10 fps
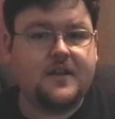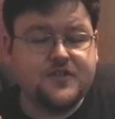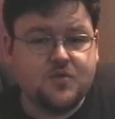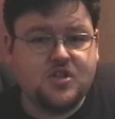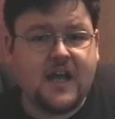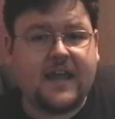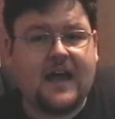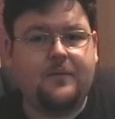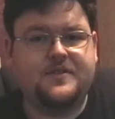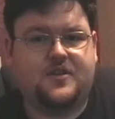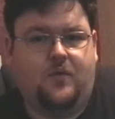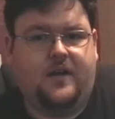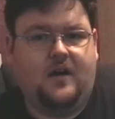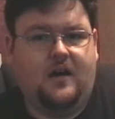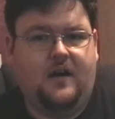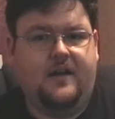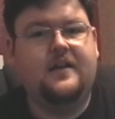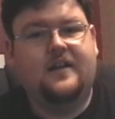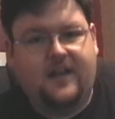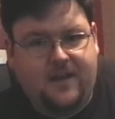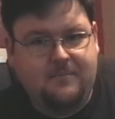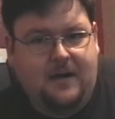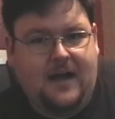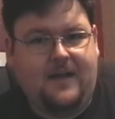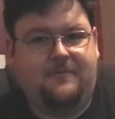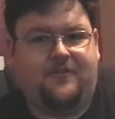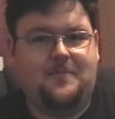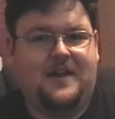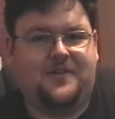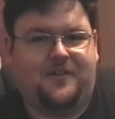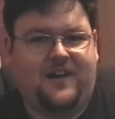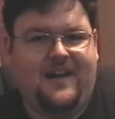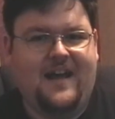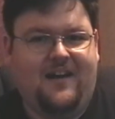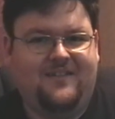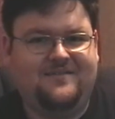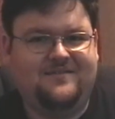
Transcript: So check out what's going on in my fermenter right now.